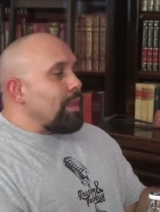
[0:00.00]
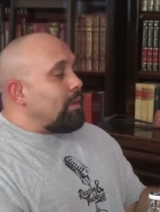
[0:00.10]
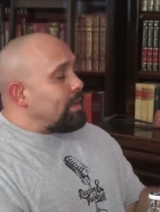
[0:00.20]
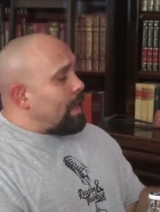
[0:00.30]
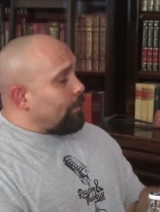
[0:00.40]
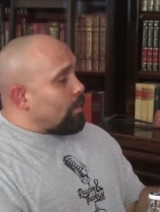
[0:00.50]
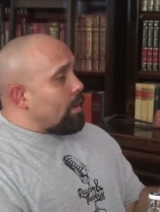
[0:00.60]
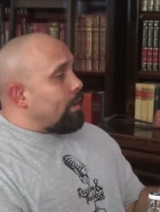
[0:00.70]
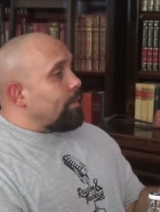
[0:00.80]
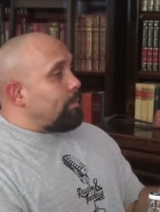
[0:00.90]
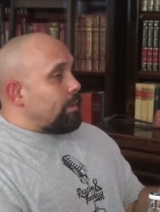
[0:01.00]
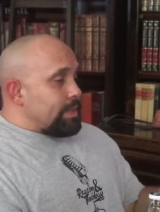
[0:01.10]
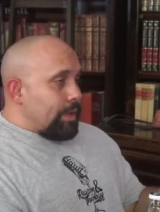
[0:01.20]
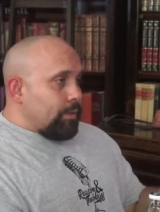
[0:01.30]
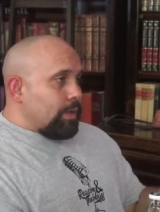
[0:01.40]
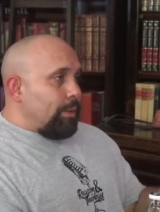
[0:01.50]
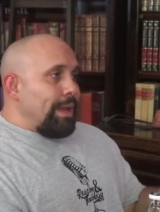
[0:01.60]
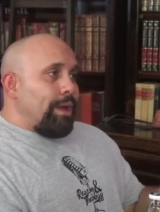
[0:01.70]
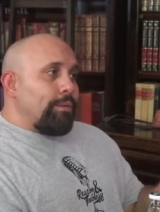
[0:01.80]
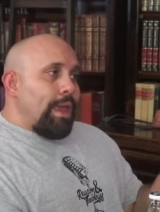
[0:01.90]
Now, there are other books out there coming
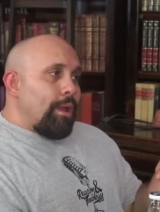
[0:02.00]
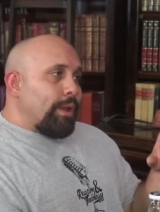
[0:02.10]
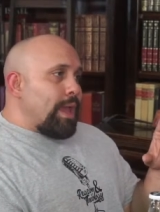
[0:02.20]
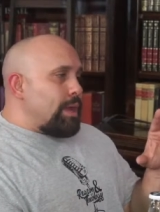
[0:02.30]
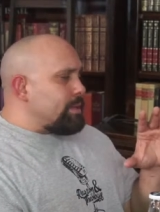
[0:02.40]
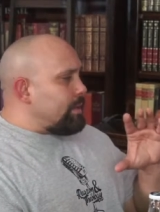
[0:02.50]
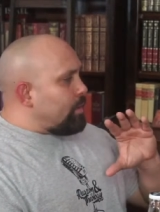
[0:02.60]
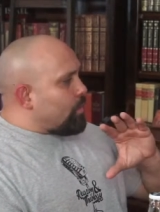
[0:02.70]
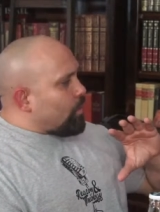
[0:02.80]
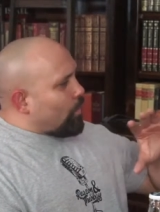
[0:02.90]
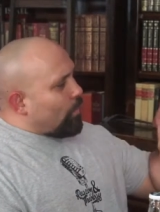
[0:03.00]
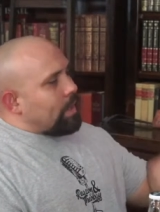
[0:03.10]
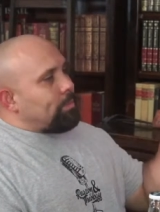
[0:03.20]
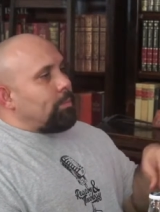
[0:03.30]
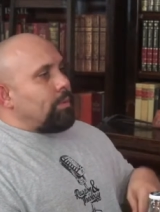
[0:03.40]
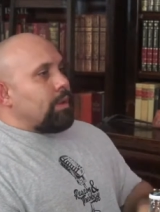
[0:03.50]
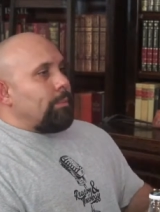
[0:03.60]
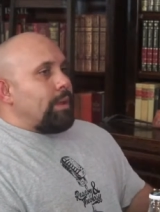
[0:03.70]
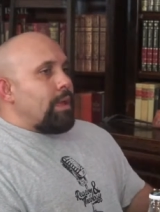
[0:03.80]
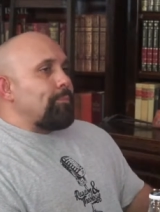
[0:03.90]
out. Eric has an incredible book
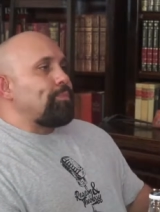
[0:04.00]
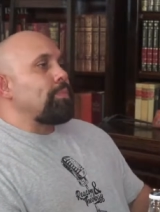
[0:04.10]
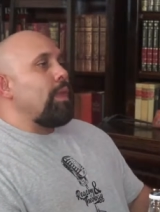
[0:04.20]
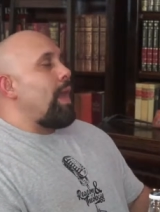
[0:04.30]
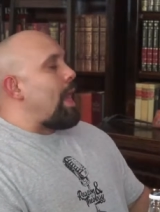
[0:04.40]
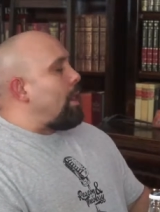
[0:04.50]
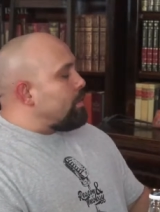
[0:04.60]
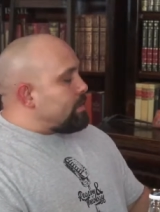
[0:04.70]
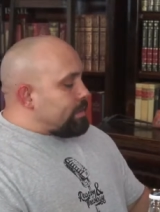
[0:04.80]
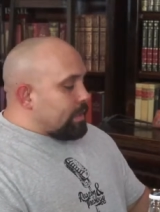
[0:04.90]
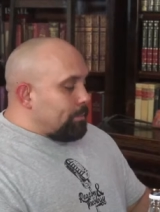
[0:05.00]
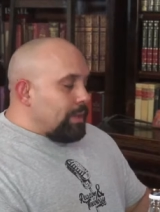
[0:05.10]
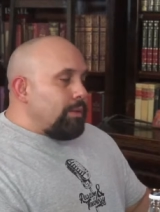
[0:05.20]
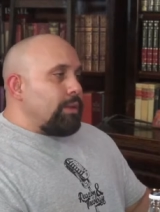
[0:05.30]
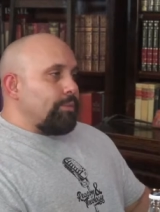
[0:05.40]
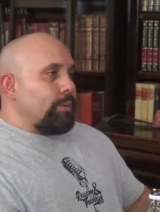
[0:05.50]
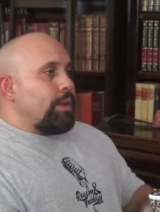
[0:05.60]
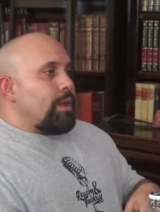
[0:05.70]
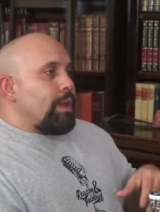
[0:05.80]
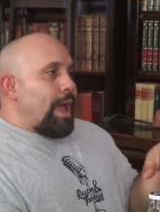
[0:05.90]
coming mm-hmm. out. Mm-hmm. Ours is completely different.
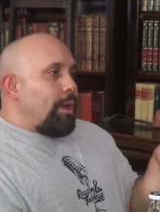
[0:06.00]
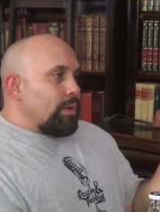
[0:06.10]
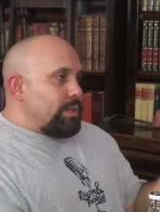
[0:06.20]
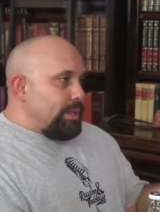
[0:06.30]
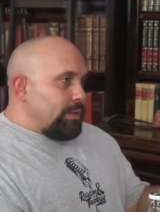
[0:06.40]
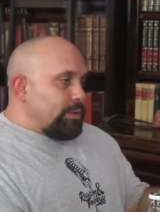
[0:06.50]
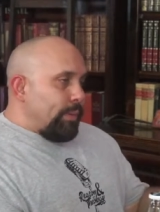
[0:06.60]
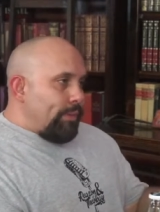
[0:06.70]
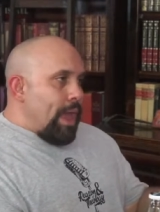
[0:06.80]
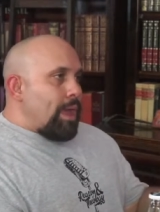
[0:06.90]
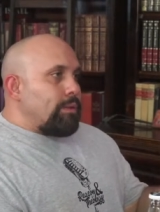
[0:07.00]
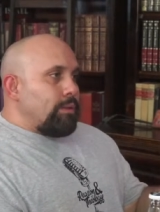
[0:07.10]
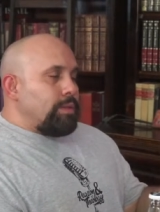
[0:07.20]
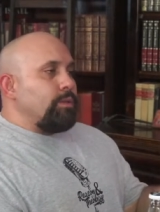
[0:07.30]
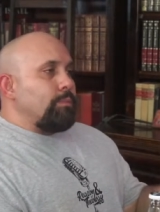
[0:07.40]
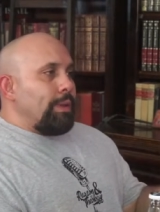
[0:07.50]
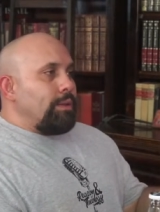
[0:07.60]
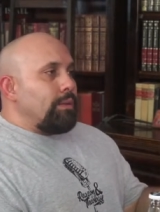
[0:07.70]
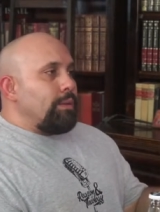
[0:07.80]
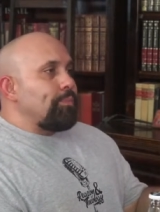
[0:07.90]
Ours deals with that issue
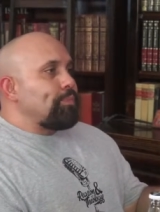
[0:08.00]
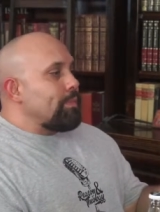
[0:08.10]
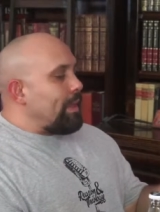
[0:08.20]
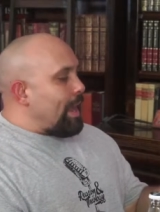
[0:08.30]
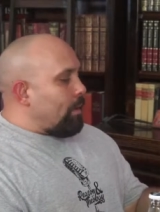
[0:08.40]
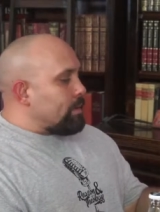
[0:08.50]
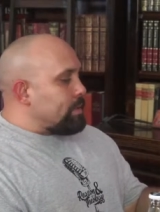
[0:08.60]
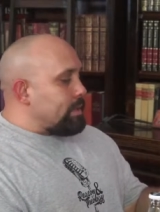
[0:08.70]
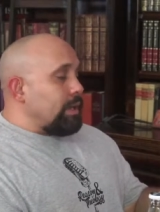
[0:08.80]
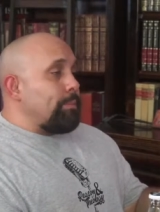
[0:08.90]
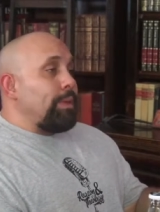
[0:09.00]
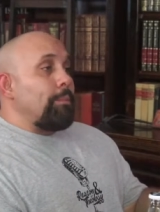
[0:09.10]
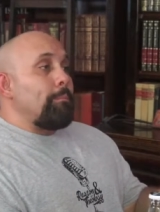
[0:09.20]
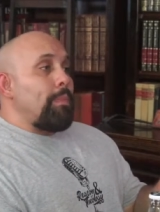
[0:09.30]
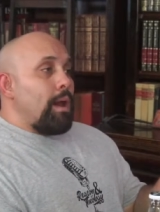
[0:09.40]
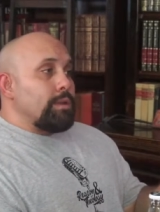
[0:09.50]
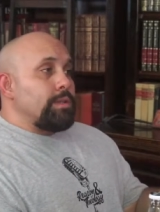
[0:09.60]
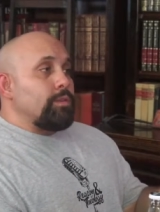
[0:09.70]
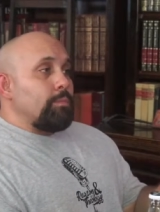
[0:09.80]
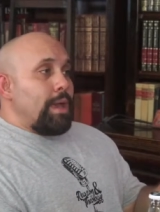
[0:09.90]
mainly. Mm-hmm. Eric's is going to be a
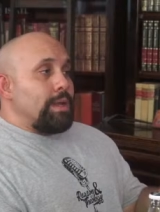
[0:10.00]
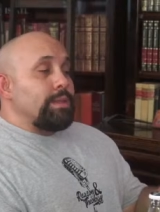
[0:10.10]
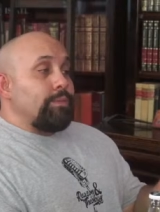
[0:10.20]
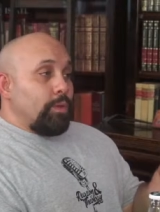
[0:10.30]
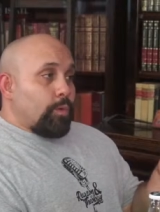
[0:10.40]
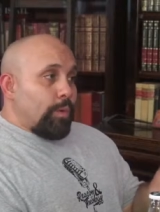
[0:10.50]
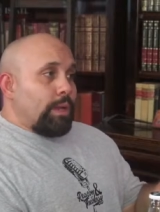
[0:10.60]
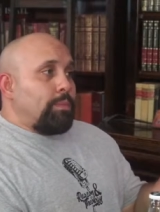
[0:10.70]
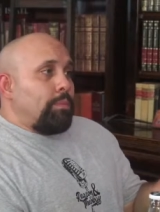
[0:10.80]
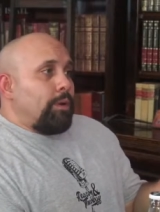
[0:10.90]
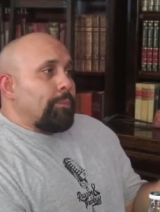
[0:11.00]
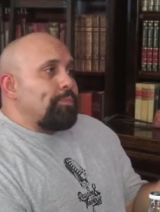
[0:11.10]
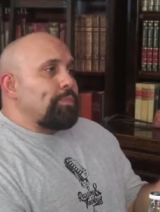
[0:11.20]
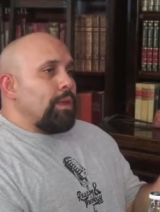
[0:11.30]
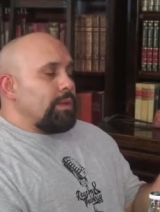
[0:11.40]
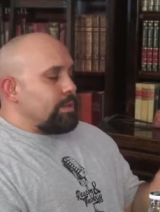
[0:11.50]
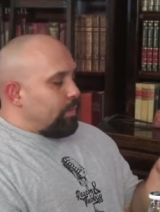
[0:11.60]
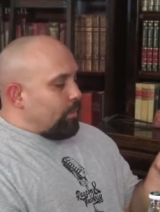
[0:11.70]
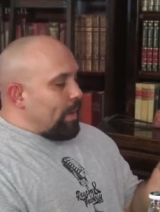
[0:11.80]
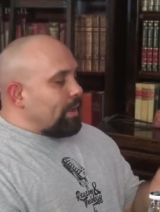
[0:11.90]
monster, massive, incredible book. So we
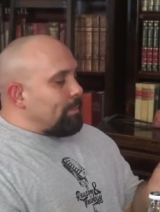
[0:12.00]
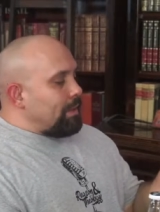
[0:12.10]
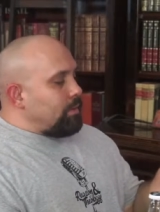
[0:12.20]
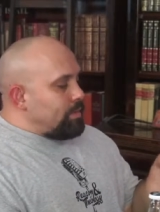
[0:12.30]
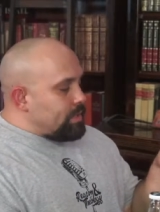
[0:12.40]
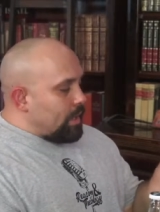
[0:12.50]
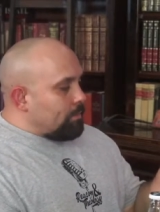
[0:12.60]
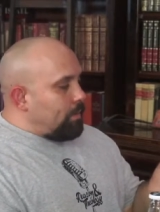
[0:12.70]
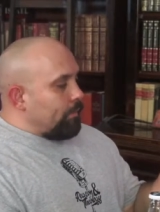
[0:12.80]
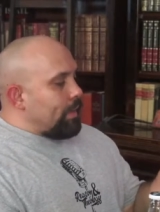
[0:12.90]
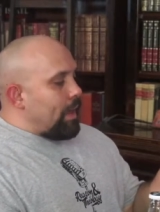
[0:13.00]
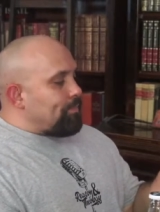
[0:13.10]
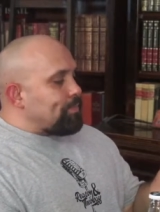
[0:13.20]
recommend you check both out.